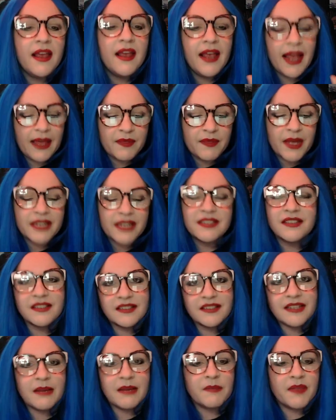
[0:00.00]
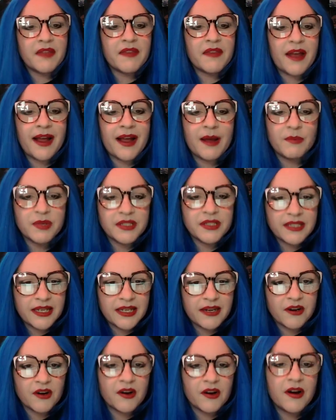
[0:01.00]
And that's the same thing that happens
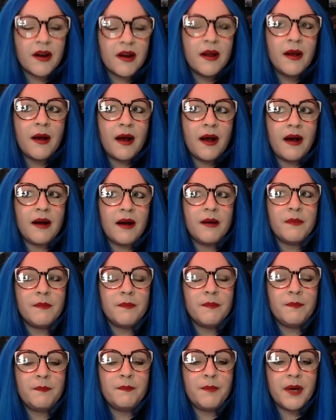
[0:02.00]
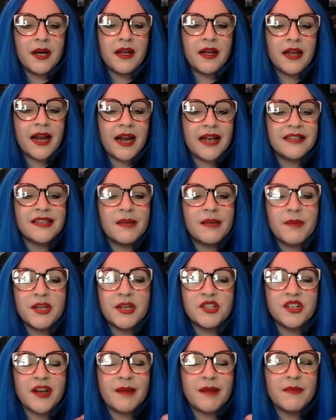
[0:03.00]
here. But as I
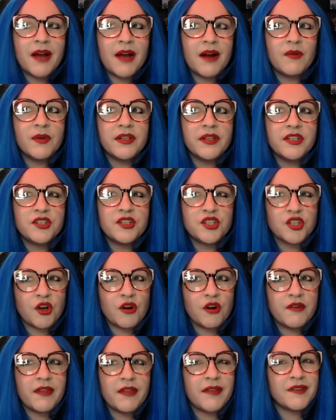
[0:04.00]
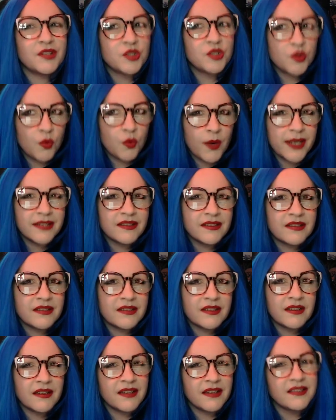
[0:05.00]
mentioned, I'm not really sure that the
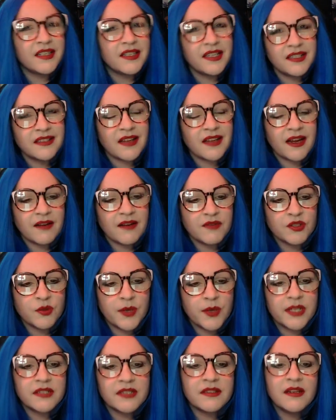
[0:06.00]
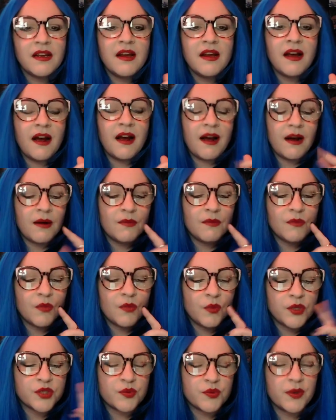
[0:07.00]
twist, because it is kind of a twist,
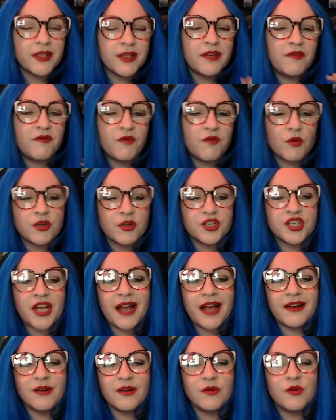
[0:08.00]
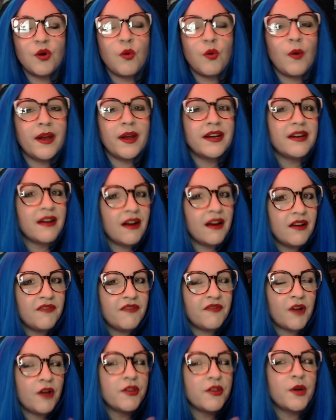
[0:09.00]
was really foreshadowed quite
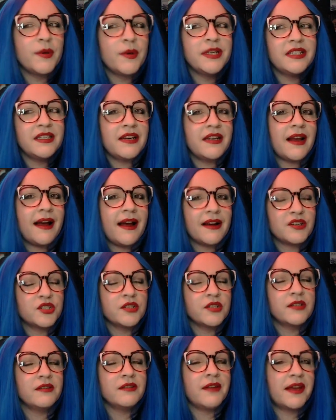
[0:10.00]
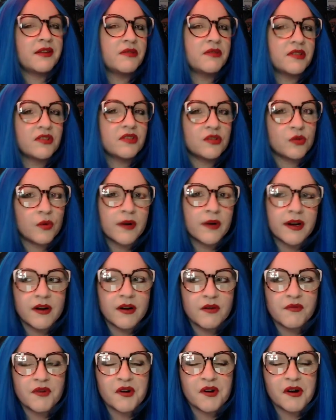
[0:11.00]
enough, although I did actually like this story
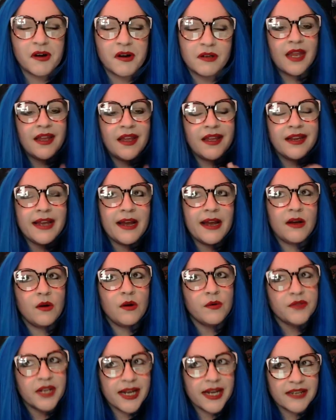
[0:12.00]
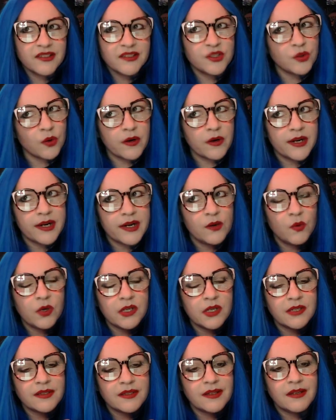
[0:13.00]
overall. Now, the next story
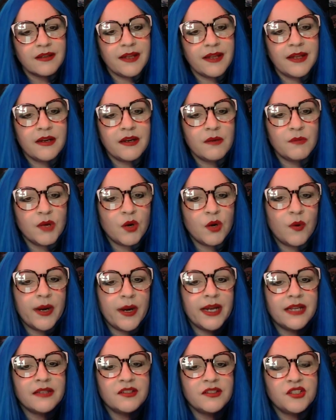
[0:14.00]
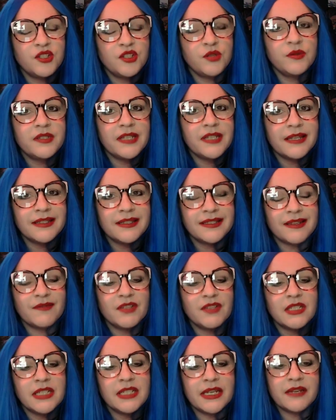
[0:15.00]
was Glenn McQuaid's Tuesday the
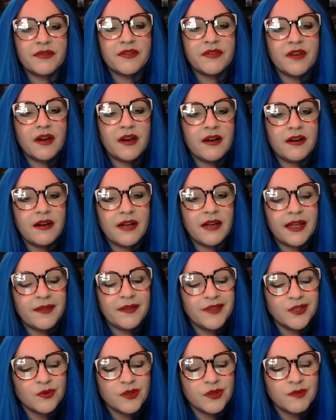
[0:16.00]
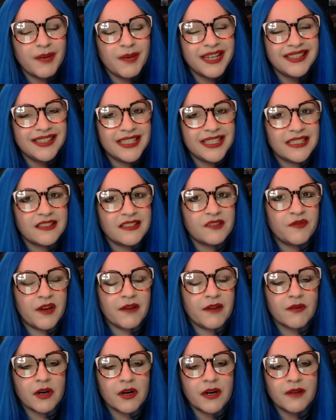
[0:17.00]
17th, and this was my least
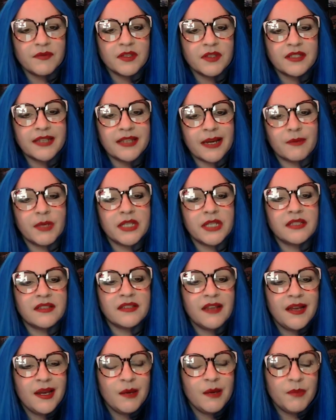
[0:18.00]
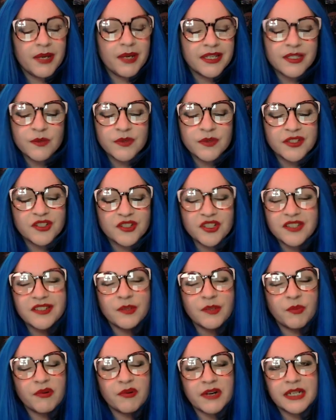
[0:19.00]
favorite of the segments because it was
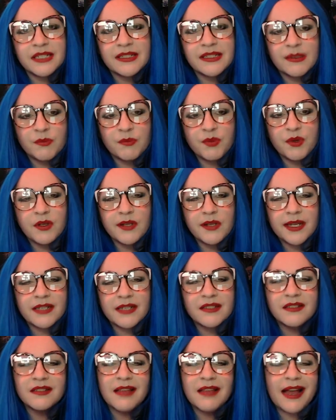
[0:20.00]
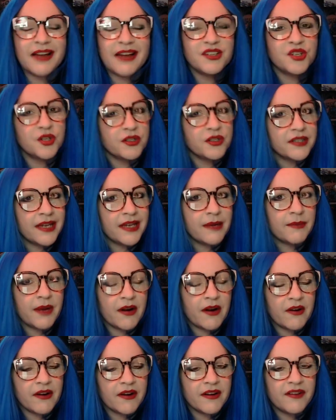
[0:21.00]
just a pretty simple, like, slasher type
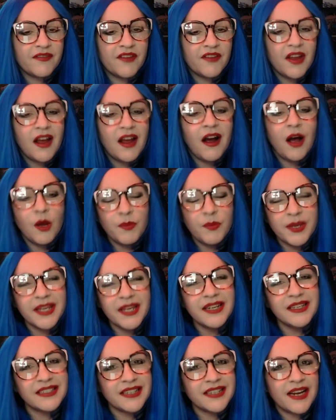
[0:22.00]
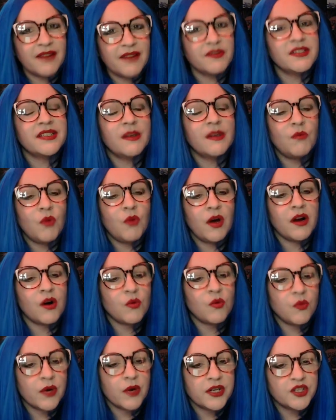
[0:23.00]
narrative, albeit it did have a somewhat
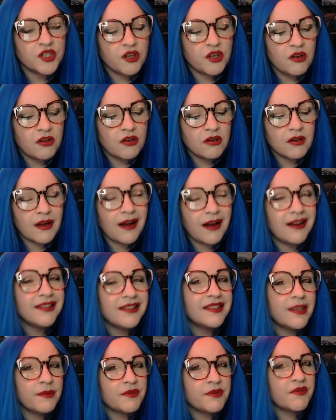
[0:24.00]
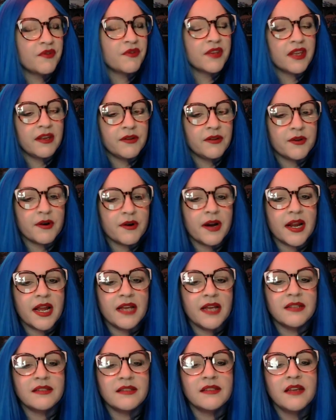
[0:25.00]
original concept for the killer, I
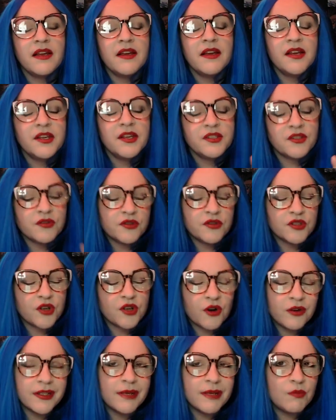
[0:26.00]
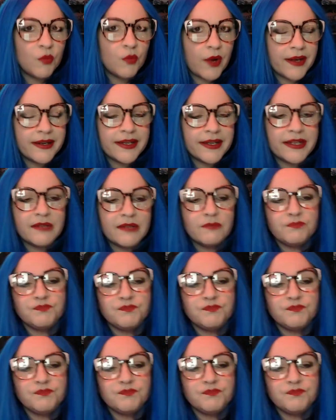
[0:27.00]
guess. So there's a girl named Wendy,